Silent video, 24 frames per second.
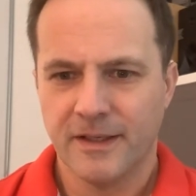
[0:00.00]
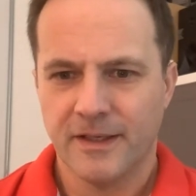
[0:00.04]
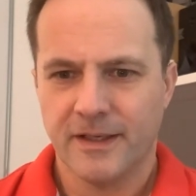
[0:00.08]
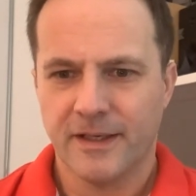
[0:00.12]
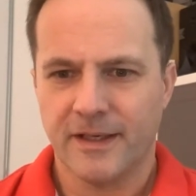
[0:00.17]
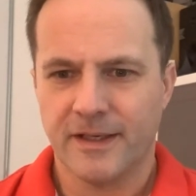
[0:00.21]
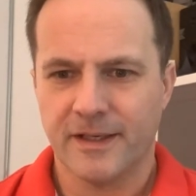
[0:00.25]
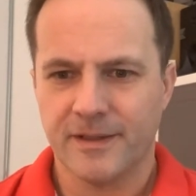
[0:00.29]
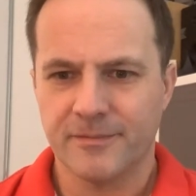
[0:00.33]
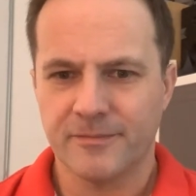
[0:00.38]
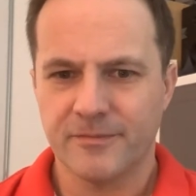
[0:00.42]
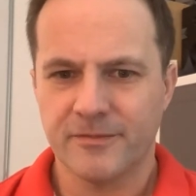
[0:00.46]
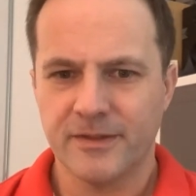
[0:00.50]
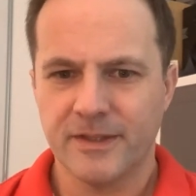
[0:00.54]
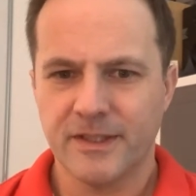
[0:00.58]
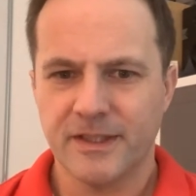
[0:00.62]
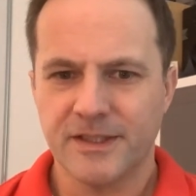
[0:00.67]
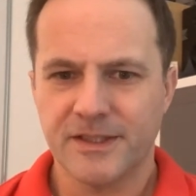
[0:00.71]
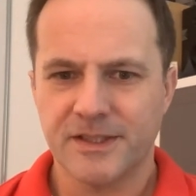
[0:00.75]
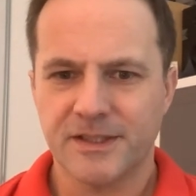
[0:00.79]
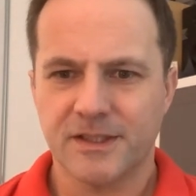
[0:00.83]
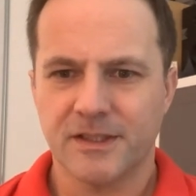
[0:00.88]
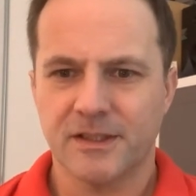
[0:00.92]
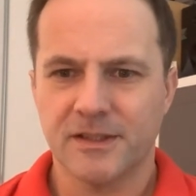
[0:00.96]
And I'm really
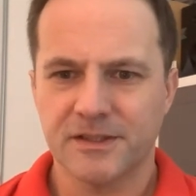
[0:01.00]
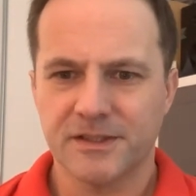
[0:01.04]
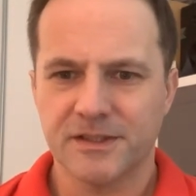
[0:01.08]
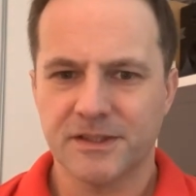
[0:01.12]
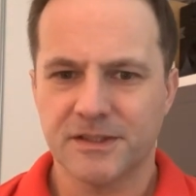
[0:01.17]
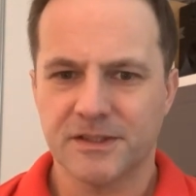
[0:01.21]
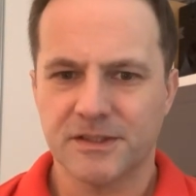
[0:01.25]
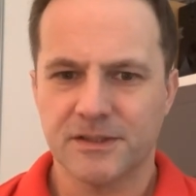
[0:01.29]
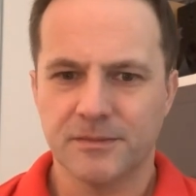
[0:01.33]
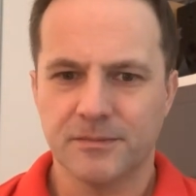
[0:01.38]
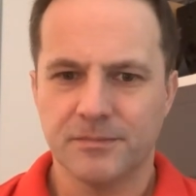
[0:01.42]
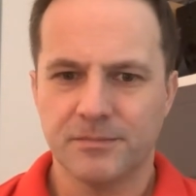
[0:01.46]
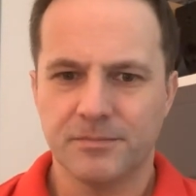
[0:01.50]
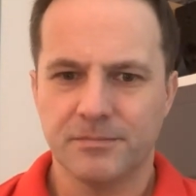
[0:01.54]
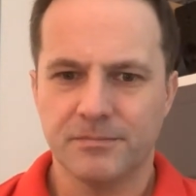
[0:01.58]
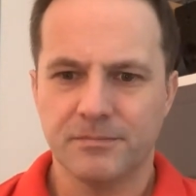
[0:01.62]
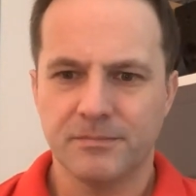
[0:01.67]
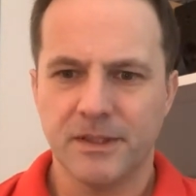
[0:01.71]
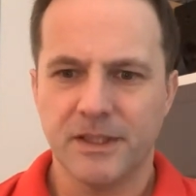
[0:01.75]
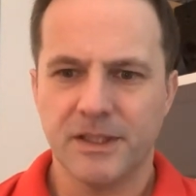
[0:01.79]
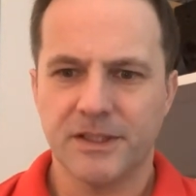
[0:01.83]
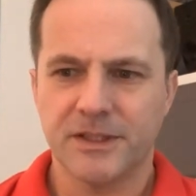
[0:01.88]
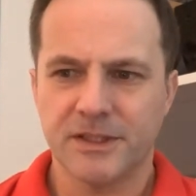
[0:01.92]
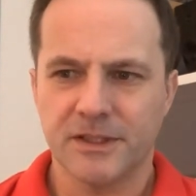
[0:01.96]
starting to
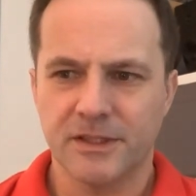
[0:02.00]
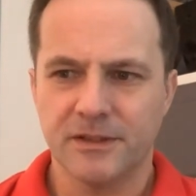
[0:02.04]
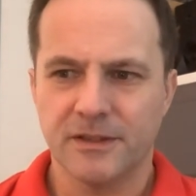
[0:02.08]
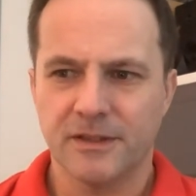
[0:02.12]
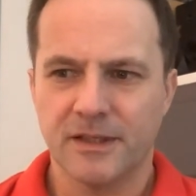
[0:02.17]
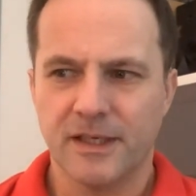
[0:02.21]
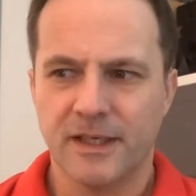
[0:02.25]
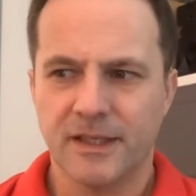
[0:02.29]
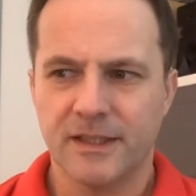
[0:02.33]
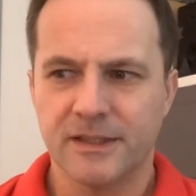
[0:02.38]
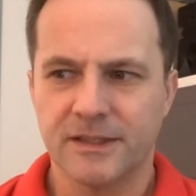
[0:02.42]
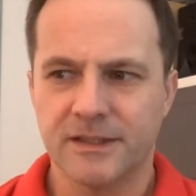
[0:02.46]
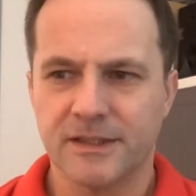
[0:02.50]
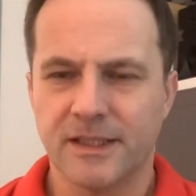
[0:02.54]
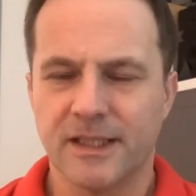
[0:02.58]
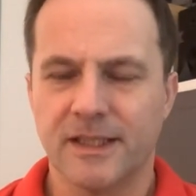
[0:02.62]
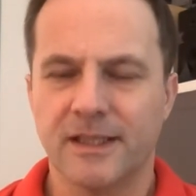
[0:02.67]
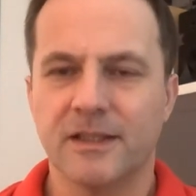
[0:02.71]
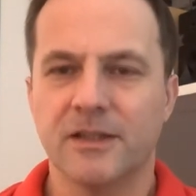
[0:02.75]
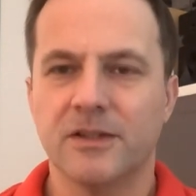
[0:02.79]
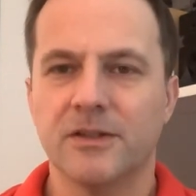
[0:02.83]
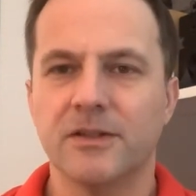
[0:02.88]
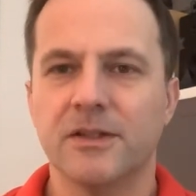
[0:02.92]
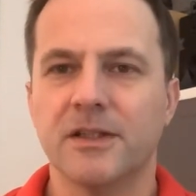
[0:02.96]
measure and get a
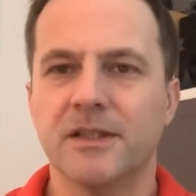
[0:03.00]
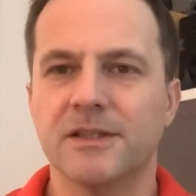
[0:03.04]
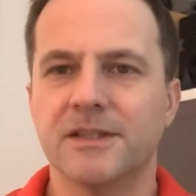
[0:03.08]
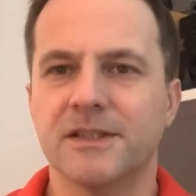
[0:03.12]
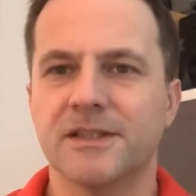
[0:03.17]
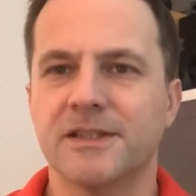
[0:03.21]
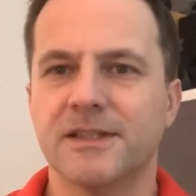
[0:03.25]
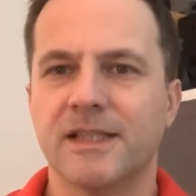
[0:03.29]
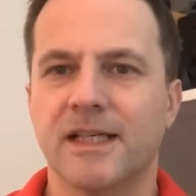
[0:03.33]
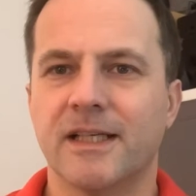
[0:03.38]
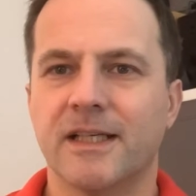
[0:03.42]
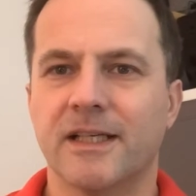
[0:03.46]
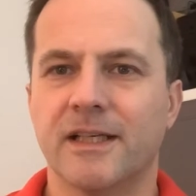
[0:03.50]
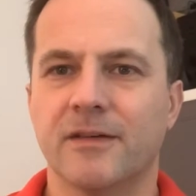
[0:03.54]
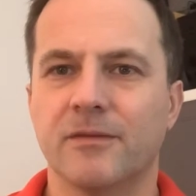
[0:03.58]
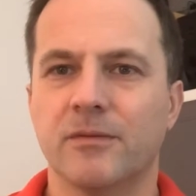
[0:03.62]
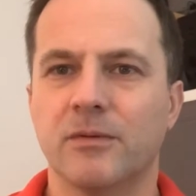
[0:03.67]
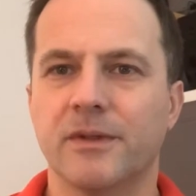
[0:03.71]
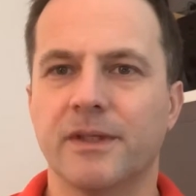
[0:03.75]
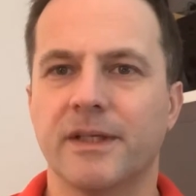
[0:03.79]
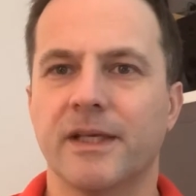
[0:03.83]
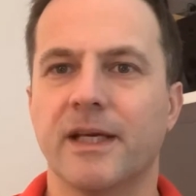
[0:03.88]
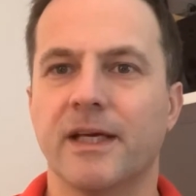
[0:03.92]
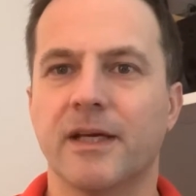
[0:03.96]
good understanding of what
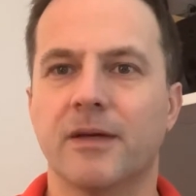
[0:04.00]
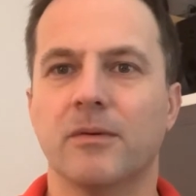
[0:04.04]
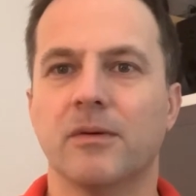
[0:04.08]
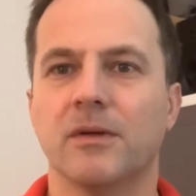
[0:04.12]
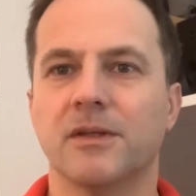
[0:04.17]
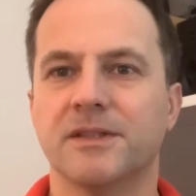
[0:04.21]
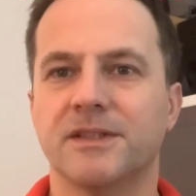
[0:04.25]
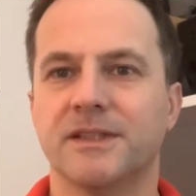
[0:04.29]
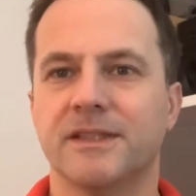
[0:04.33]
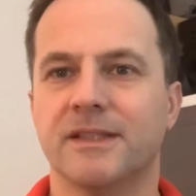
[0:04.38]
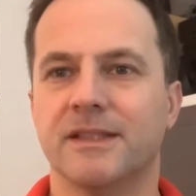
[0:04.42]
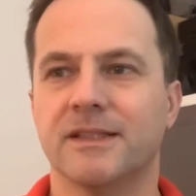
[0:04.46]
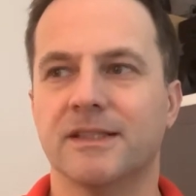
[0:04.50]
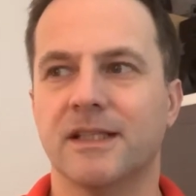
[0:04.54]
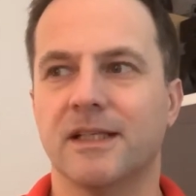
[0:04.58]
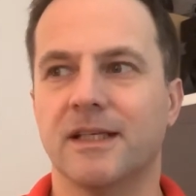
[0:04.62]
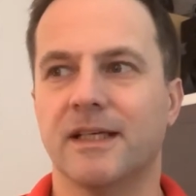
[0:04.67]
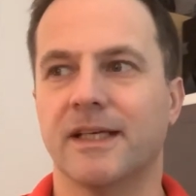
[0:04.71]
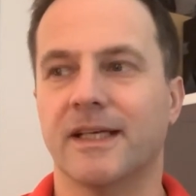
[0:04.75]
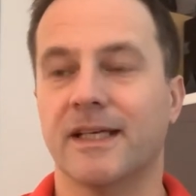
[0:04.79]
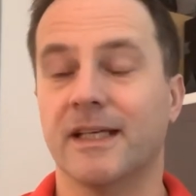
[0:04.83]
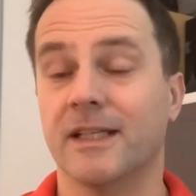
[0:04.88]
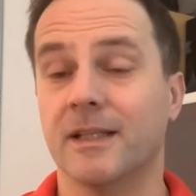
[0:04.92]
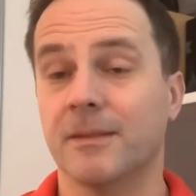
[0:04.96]
the air quality is
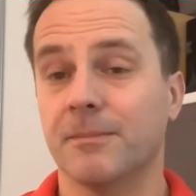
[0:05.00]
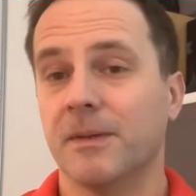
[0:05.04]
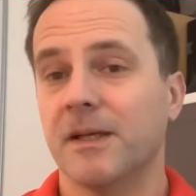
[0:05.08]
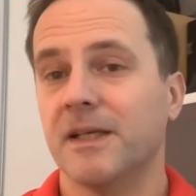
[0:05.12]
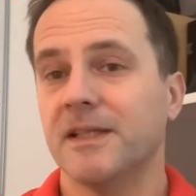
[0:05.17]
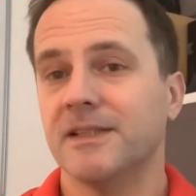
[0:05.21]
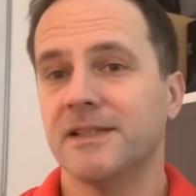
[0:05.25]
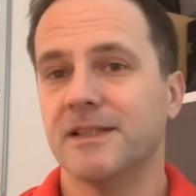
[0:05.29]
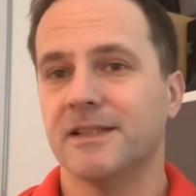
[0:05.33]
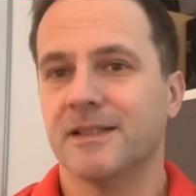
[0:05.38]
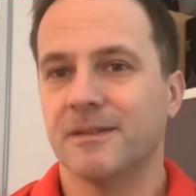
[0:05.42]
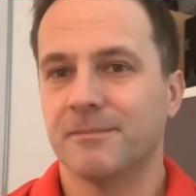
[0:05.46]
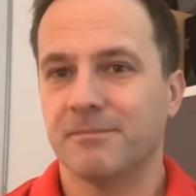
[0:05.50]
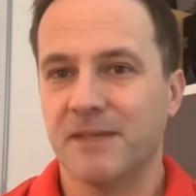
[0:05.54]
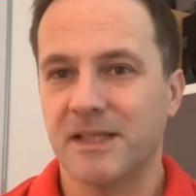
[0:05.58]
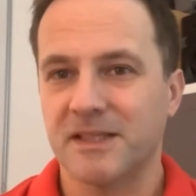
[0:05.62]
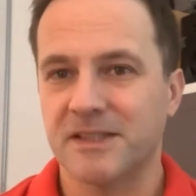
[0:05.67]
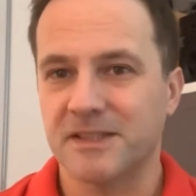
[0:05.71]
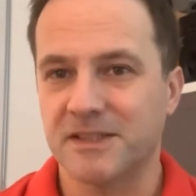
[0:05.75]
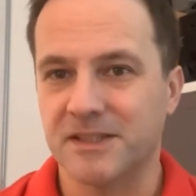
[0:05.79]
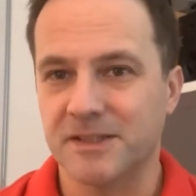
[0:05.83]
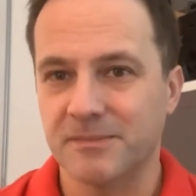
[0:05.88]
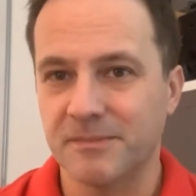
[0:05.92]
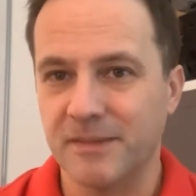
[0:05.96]
like in the places that matter
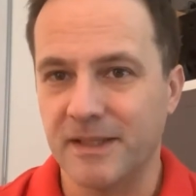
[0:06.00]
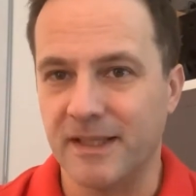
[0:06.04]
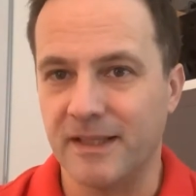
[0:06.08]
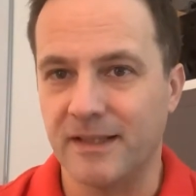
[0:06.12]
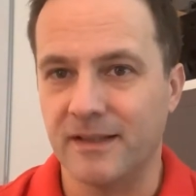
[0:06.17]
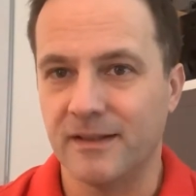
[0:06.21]
to me.